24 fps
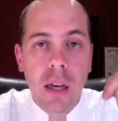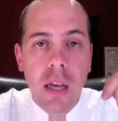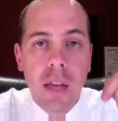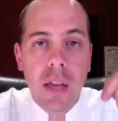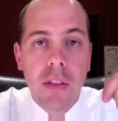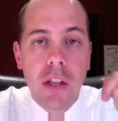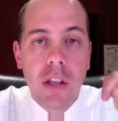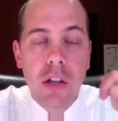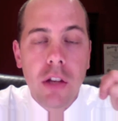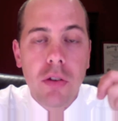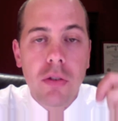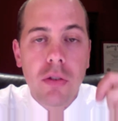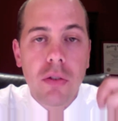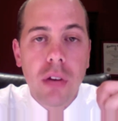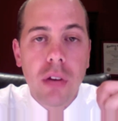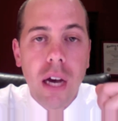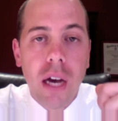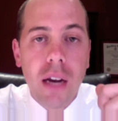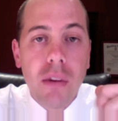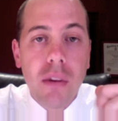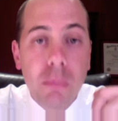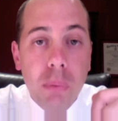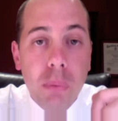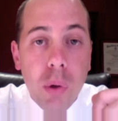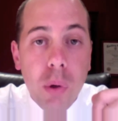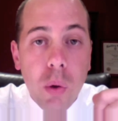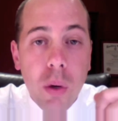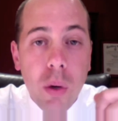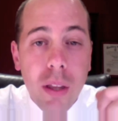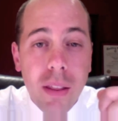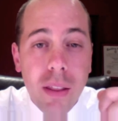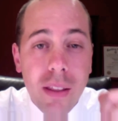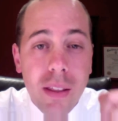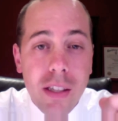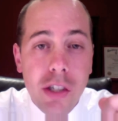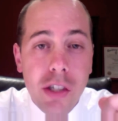that you do not employ
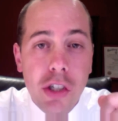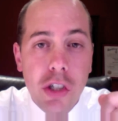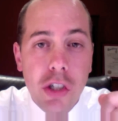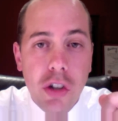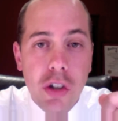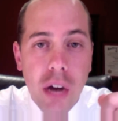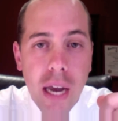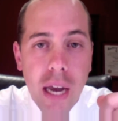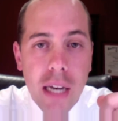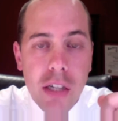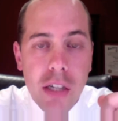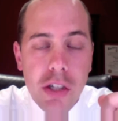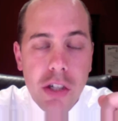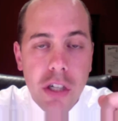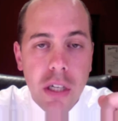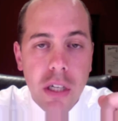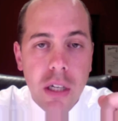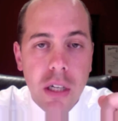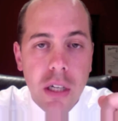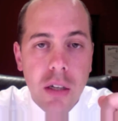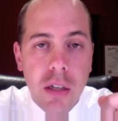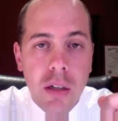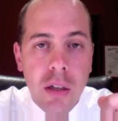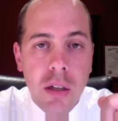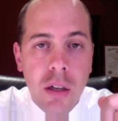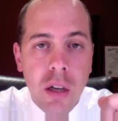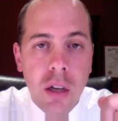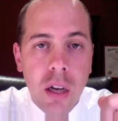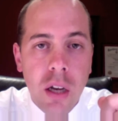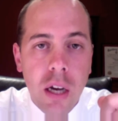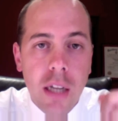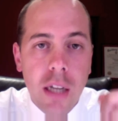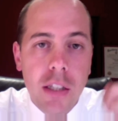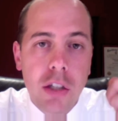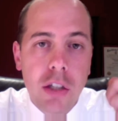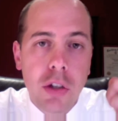this strategy
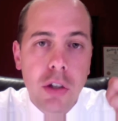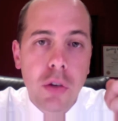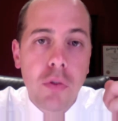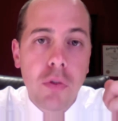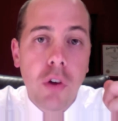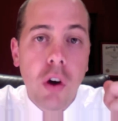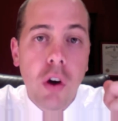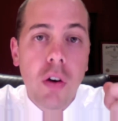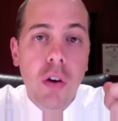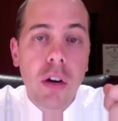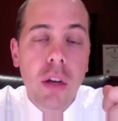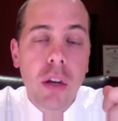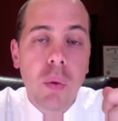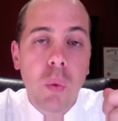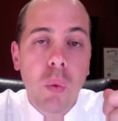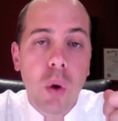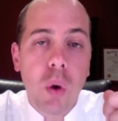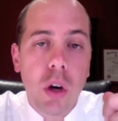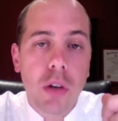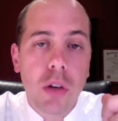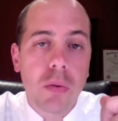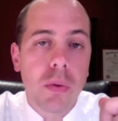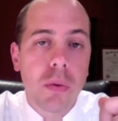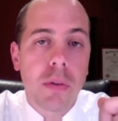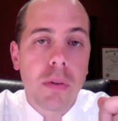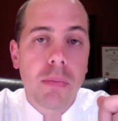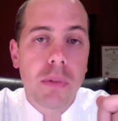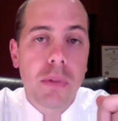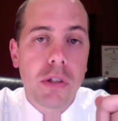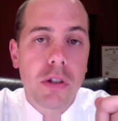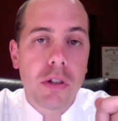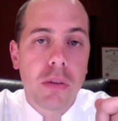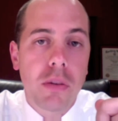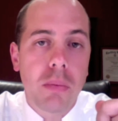until you've already worked with Mr.